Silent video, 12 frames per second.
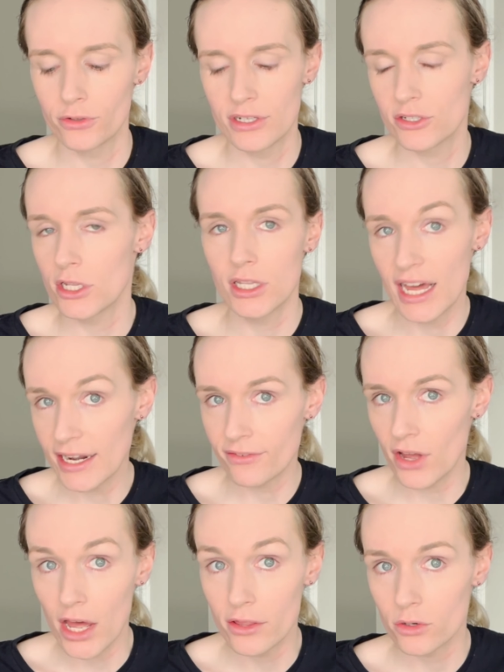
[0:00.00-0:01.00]
and there's a lot
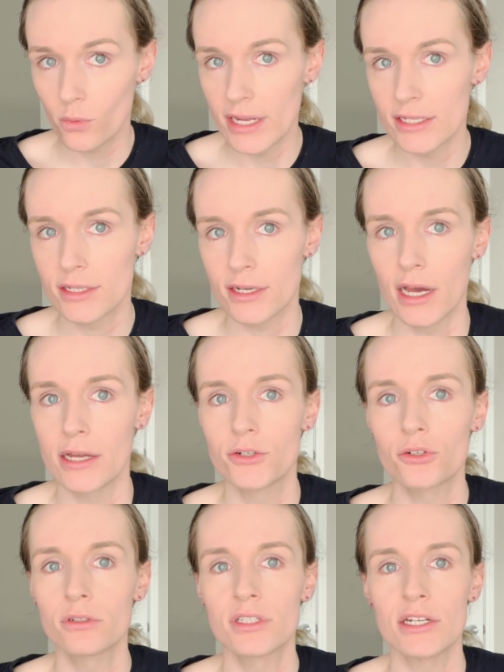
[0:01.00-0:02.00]
of other ways to
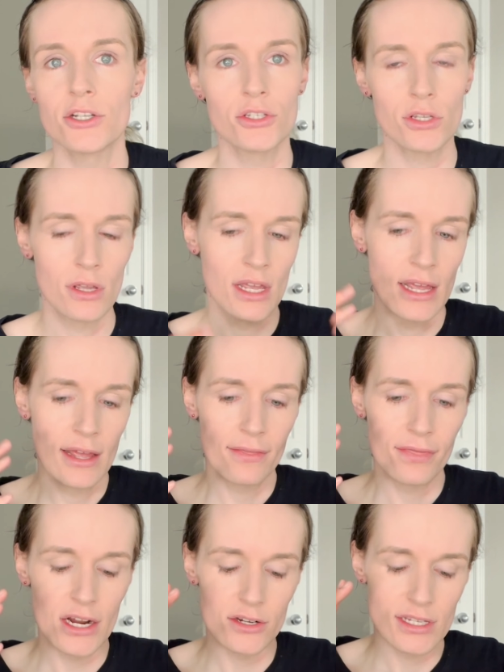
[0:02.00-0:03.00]
contour, such as
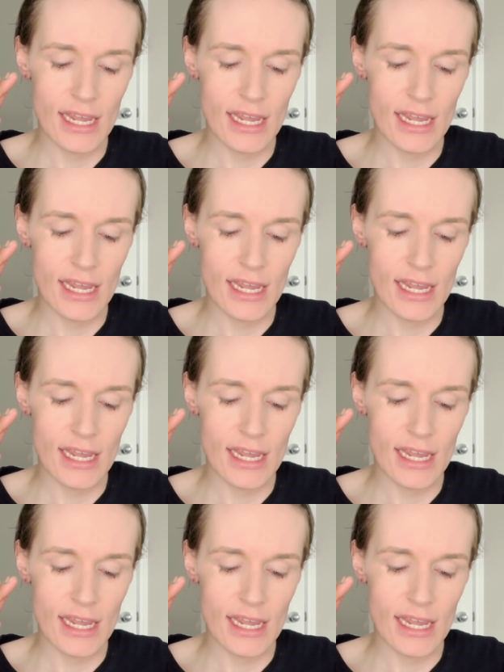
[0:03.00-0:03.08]
there's